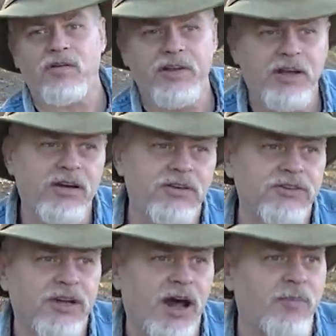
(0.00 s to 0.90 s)
the
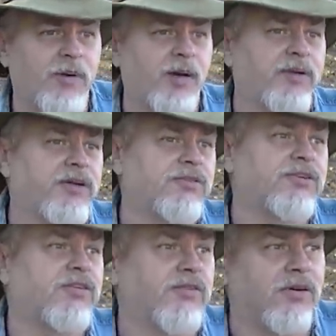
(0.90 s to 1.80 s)
years, and I probably used
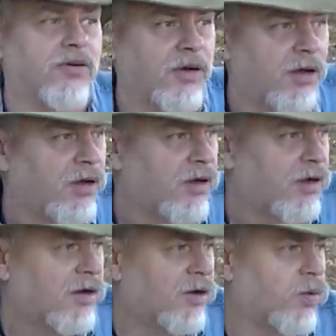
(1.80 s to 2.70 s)
it for
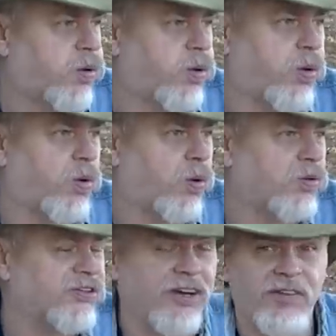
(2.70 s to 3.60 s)

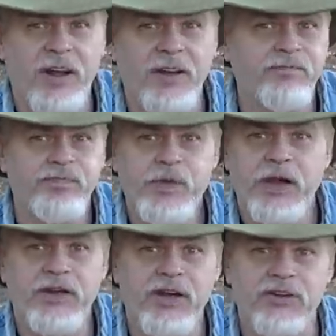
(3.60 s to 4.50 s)
seven, eight,
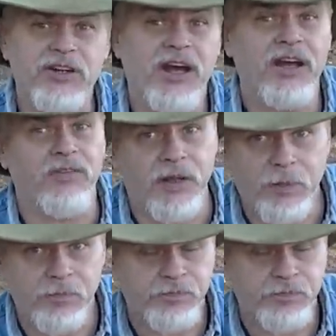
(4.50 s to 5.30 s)
ten years, heavy.